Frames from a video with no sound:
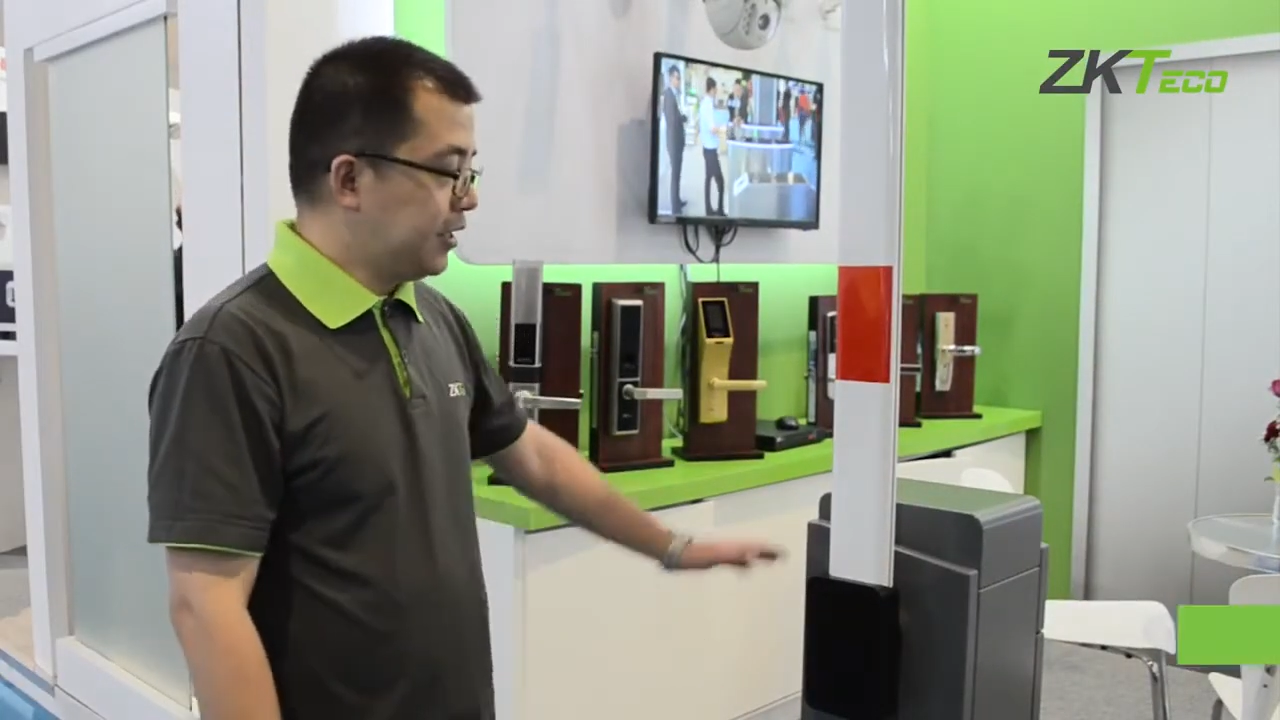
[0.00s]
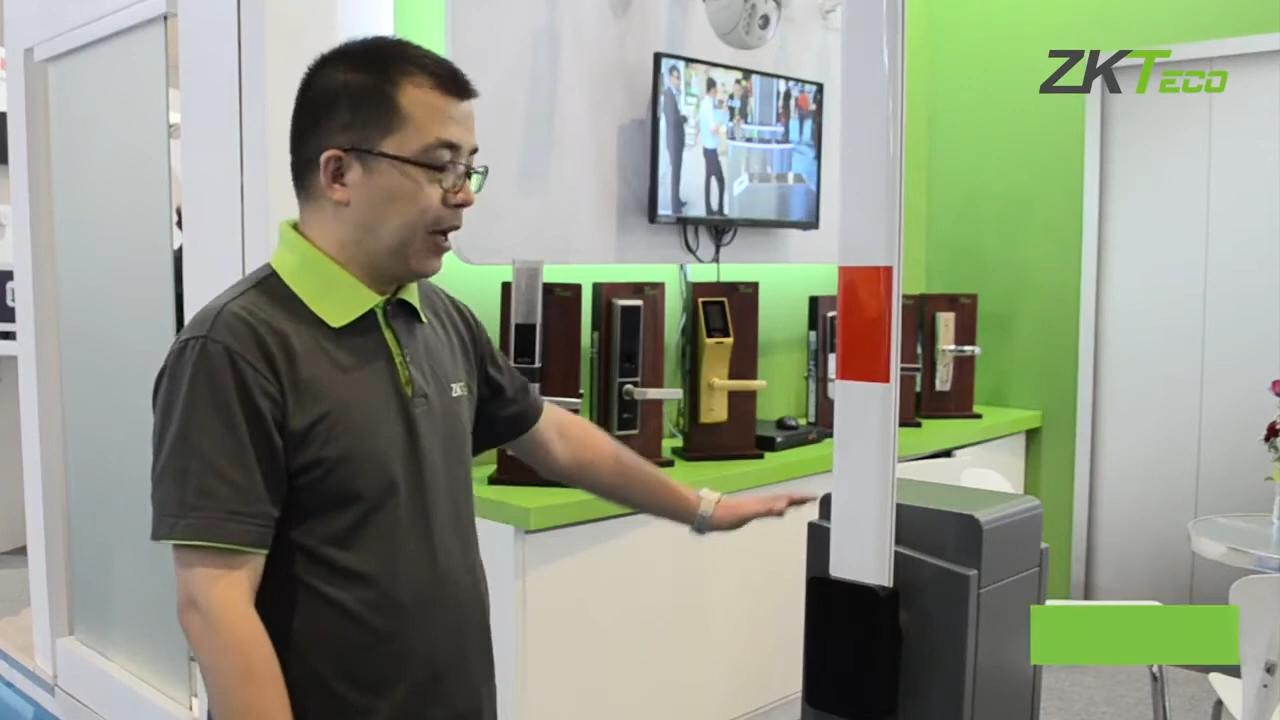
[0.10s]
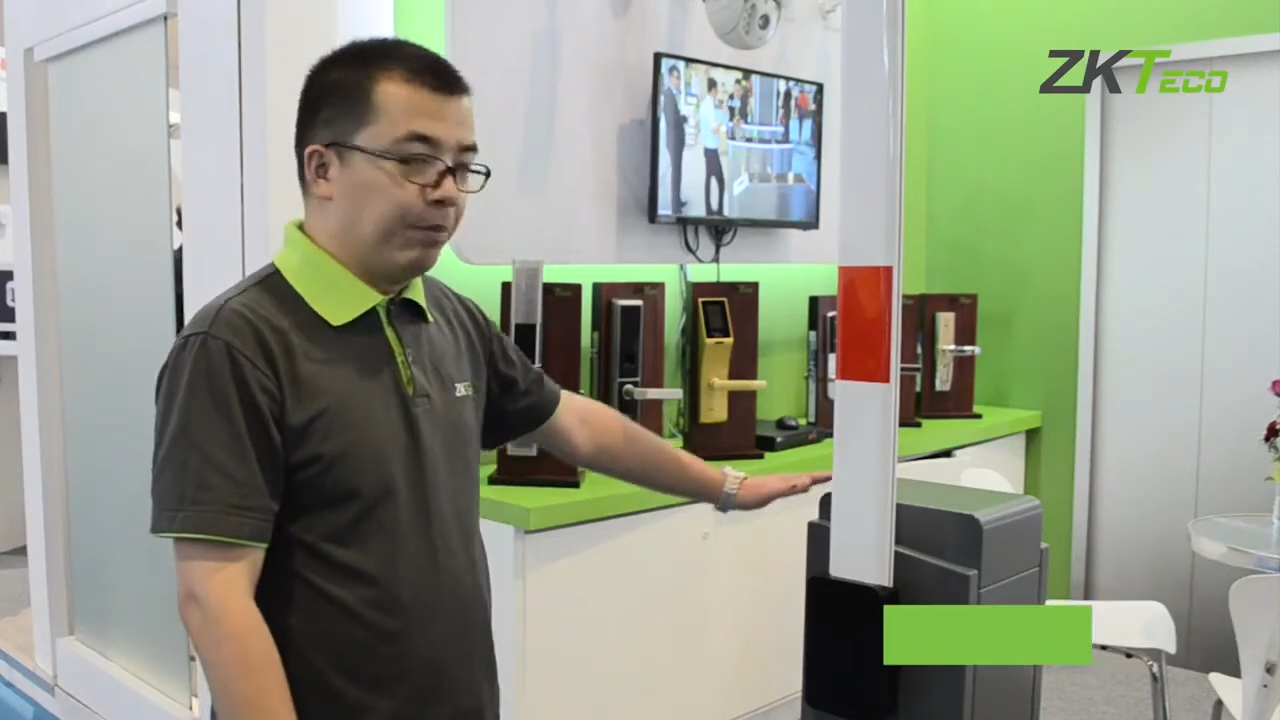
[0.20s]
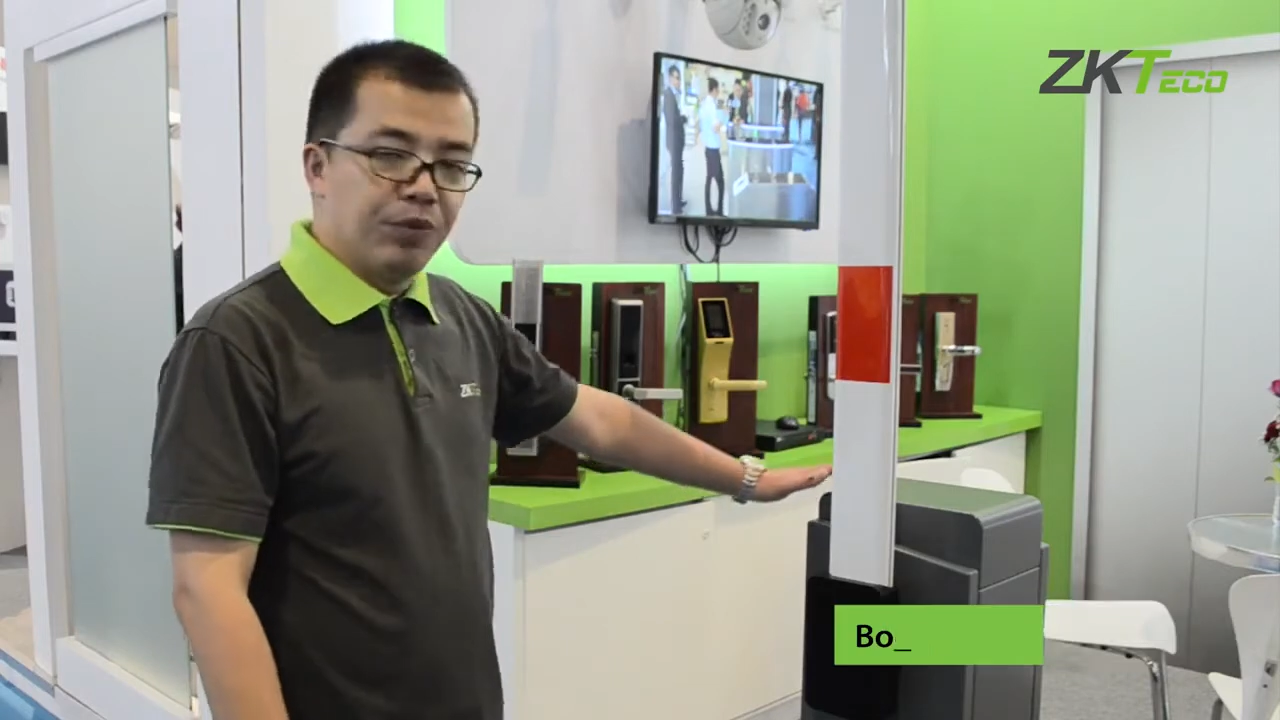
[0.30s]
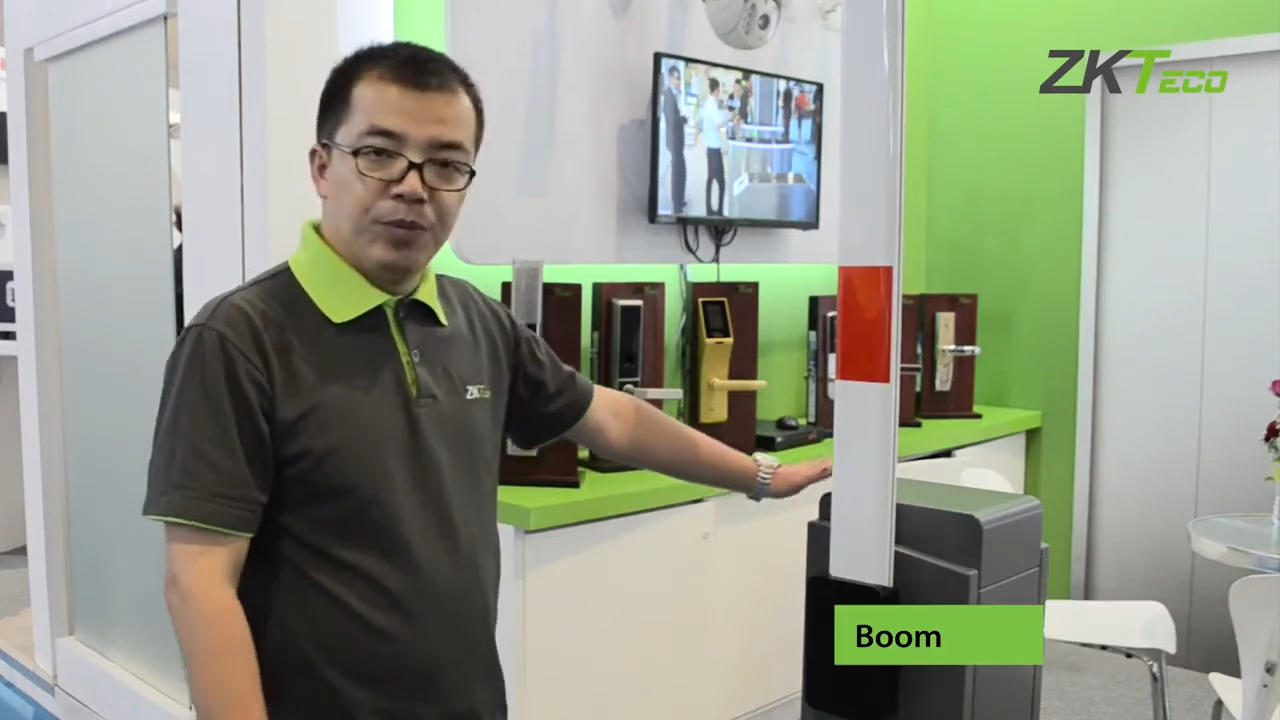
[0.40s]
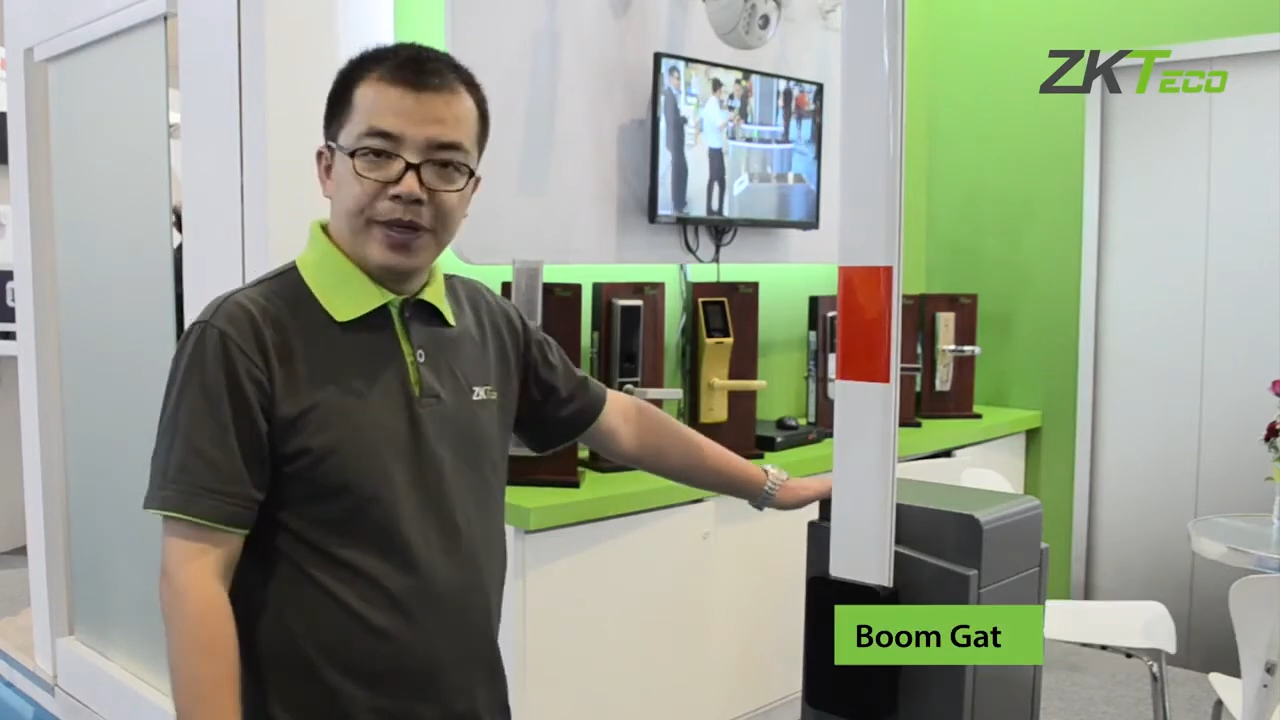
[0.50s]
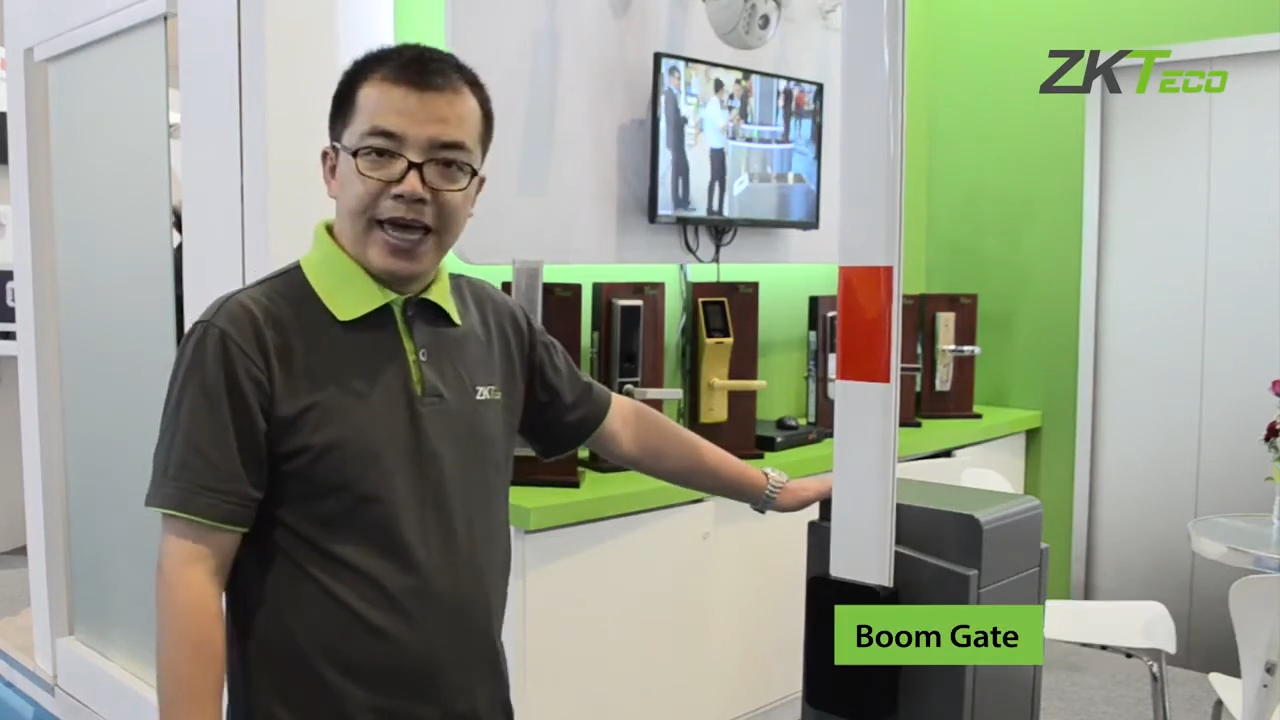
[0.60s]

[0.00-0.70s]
the boom